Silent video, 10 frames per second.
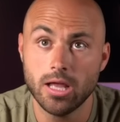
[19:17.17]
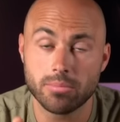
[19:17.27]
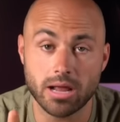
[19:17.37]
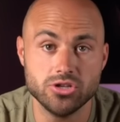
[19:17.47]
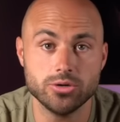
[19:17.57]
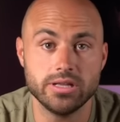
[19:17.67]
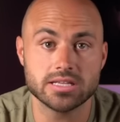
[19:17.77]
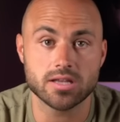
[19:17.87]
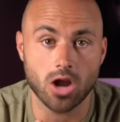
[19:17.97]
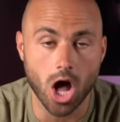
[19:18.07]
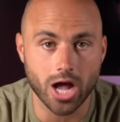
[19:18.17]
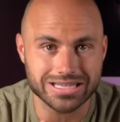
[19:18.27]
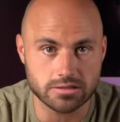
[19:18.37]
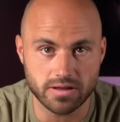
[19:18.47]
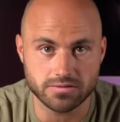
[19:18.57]
But I'm doing this on
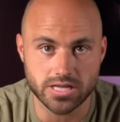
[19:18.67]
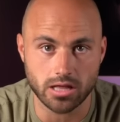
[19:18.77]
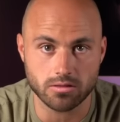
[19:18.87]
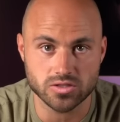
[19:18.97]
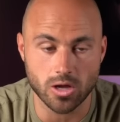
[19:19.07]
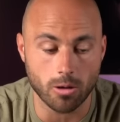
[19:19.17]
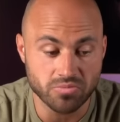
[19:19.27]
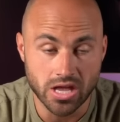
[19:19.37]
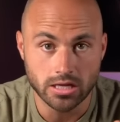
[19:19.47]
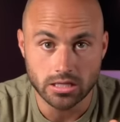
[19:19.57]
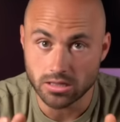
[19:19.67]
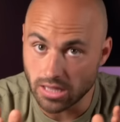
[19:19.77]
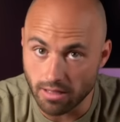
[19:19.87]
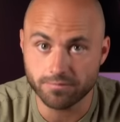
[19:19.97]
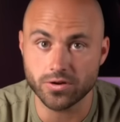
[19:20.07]
August 15th. So
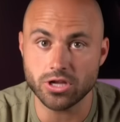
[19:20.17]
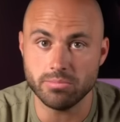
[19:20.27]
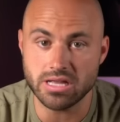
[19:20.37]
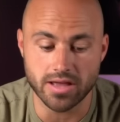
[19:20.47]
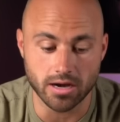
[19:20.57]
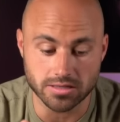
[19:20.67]
love for you to be there.